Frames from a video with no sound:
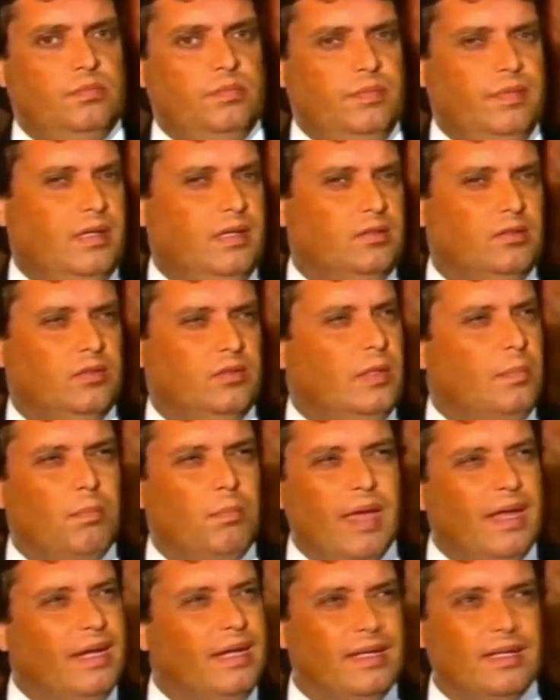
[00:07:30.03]
because of the
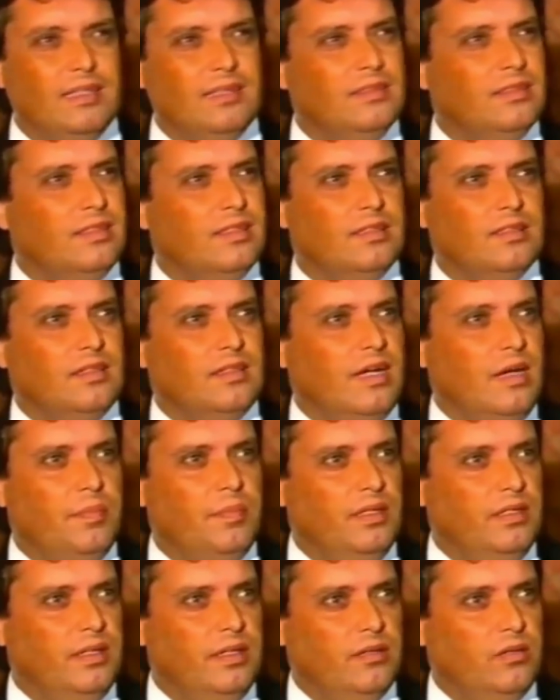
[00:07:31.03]
many incidents that are
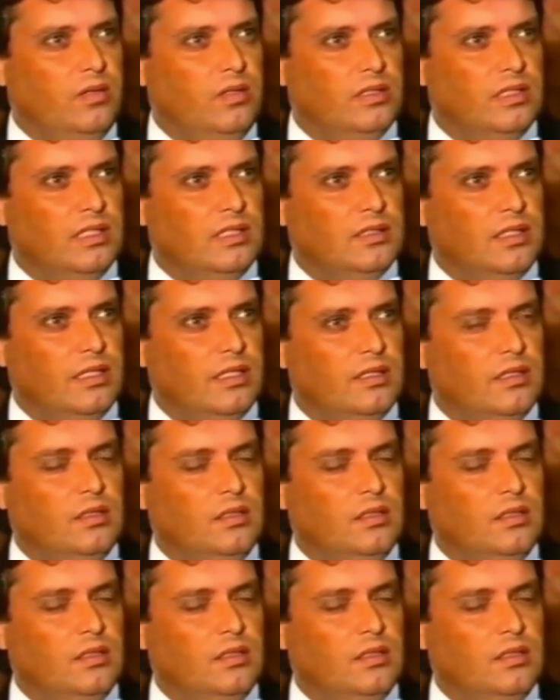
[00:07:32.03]
happening there constantly.